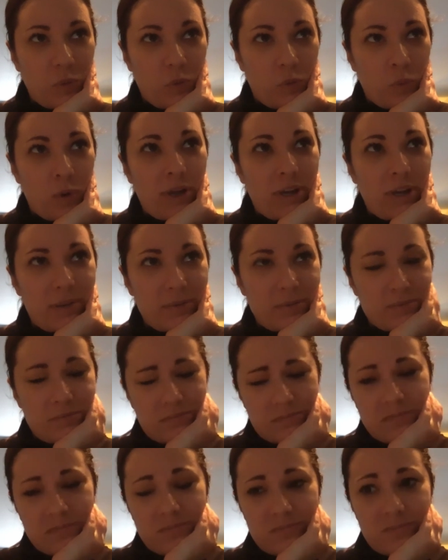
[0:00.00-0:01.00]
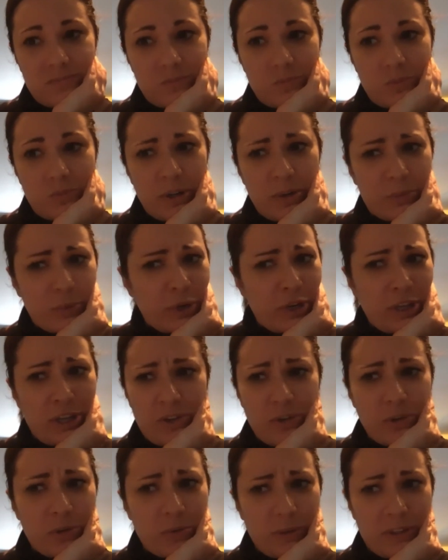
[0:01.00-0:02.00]
what are you
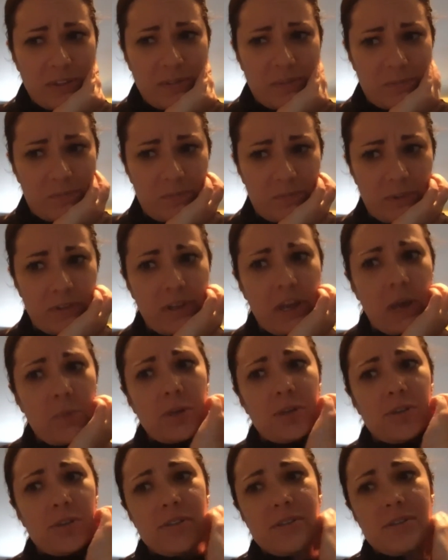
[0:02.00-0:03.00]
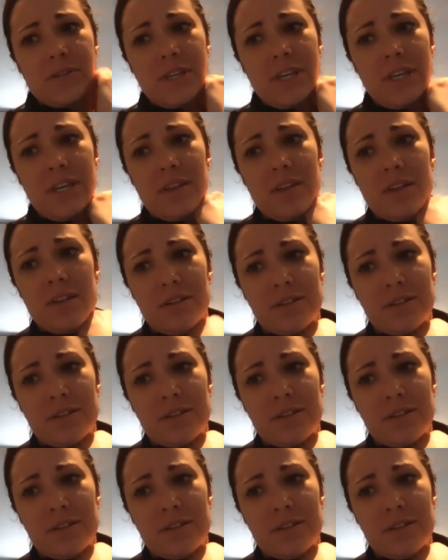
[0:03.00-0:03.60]
doing with chemicals, Keith?